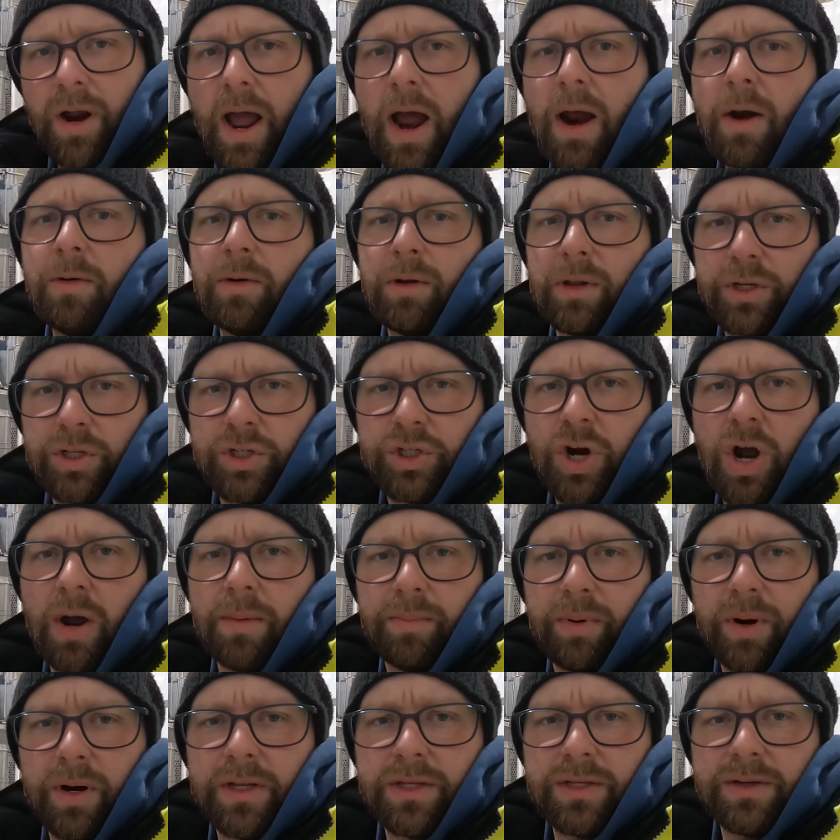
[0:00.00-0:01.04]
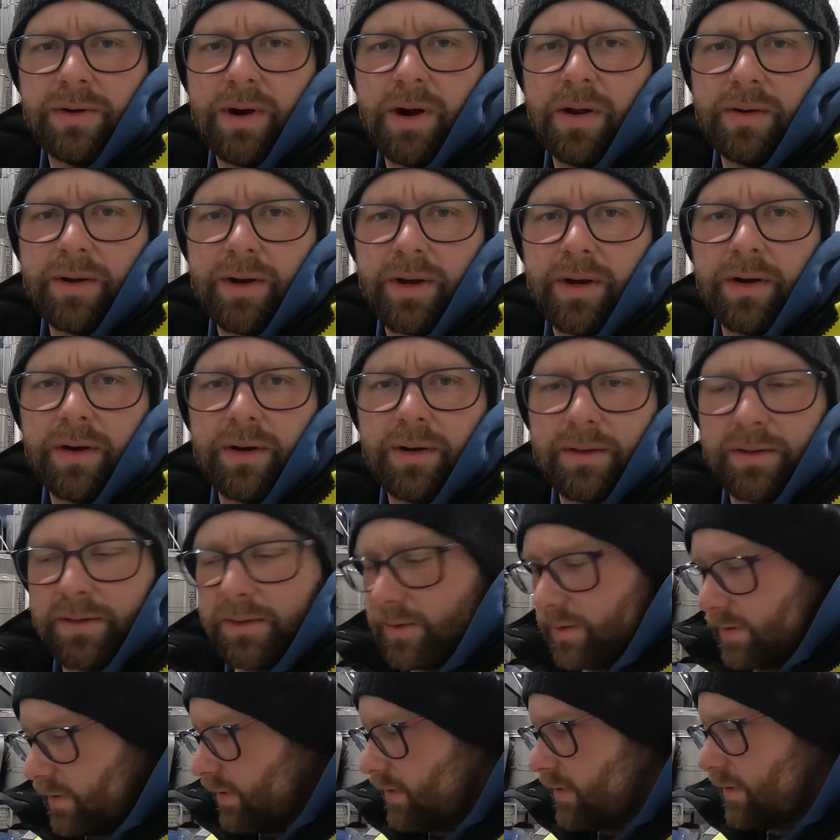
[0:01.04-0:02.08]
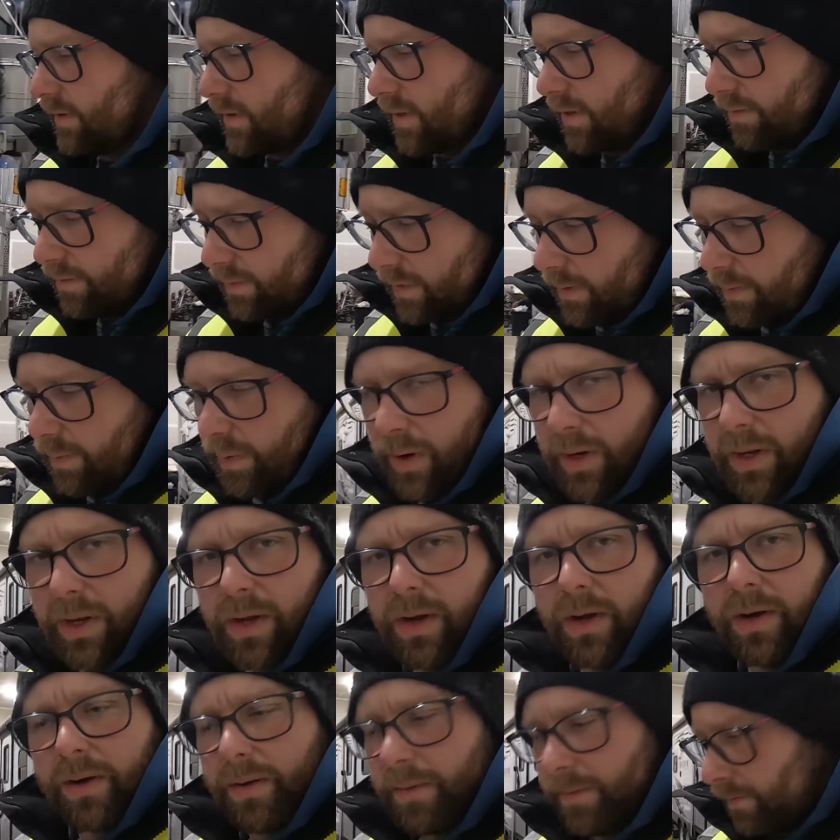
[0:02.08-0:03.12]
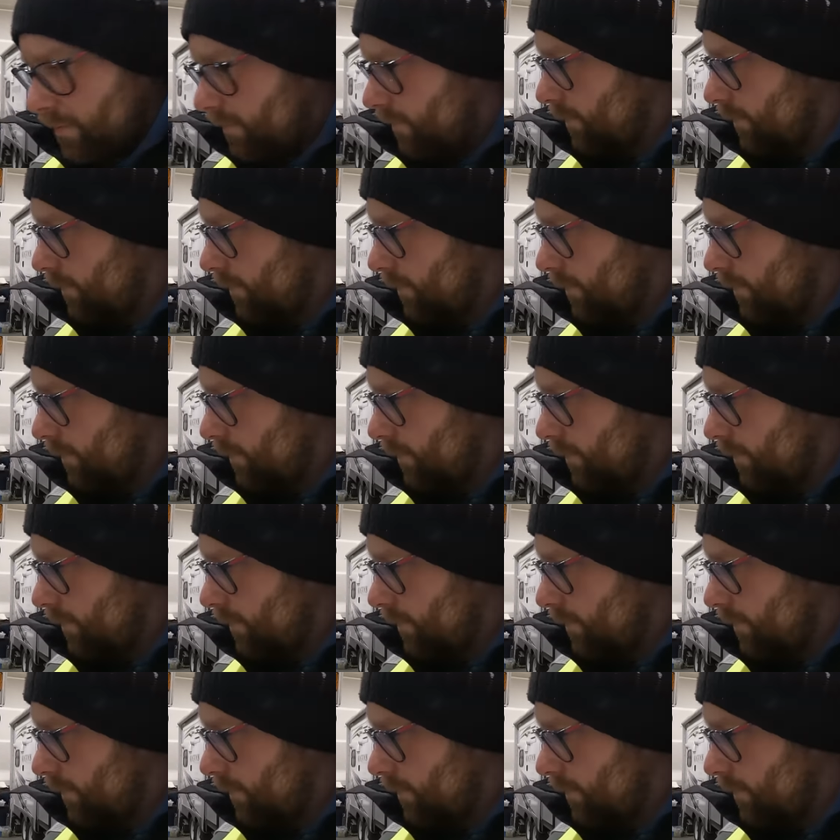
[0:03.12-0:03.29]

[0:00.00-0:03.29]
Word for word: hourly shop rates around here. They're pretty good.